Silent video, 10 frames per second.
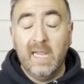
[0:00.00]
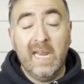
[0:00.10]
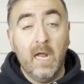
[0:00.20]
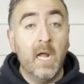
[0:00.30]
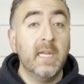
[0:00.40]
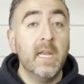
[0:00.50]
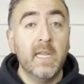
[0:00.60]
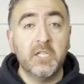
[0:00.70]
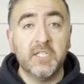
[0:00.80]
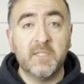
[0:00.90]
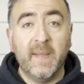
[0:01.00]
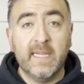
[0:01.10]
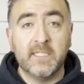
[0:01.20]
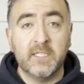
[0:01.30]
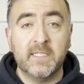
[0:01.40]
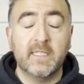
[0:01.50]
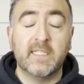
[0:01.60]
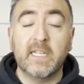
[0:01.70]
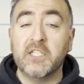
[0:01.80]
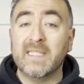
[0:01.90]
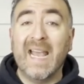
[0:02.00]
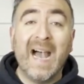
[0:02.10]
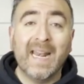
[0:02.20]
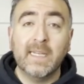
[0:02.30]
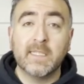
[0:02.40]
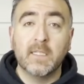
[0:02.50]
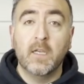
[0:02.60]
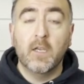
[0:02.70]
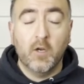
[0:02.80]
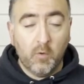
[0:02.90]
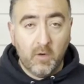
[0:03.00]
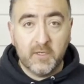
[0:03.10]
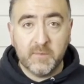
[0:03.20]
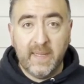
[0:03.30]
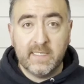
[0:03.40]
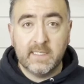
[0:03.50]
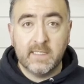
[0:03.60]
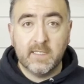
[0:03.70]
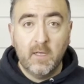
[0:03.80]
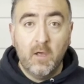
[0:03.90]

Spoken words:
In unconditioned spaces such as attics, crawl spaces,